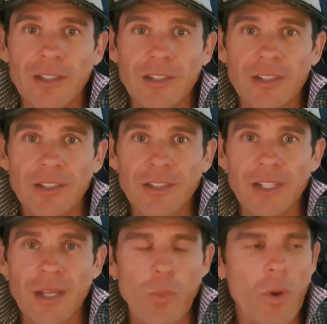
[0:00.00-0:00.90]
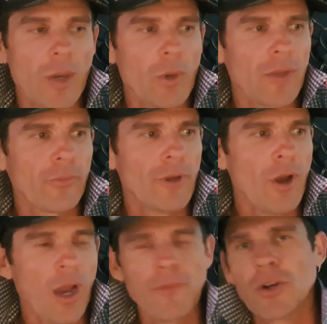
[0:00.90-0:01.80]
You know, what what if
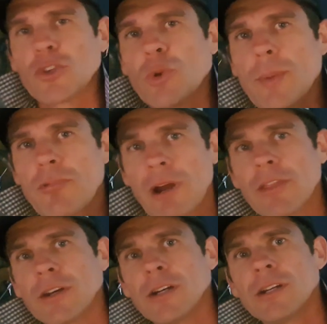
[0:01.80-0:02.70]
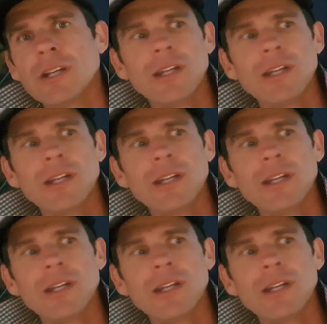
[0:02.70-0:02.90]
I've got a twin brother,